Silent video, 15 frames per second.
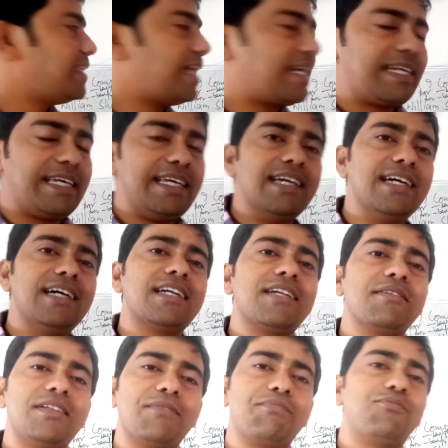that here
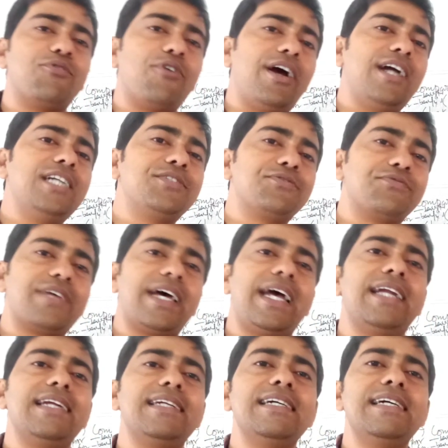the poet's
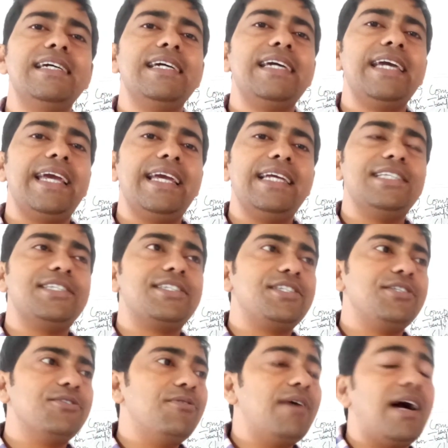friend is,
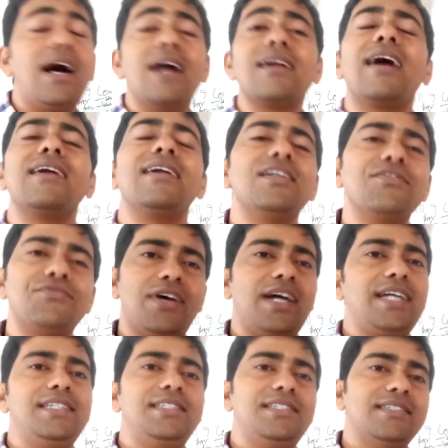you know,
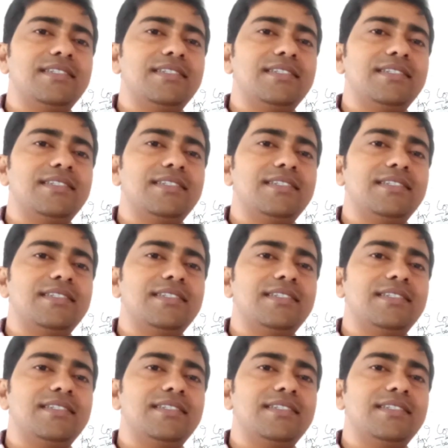unidentified.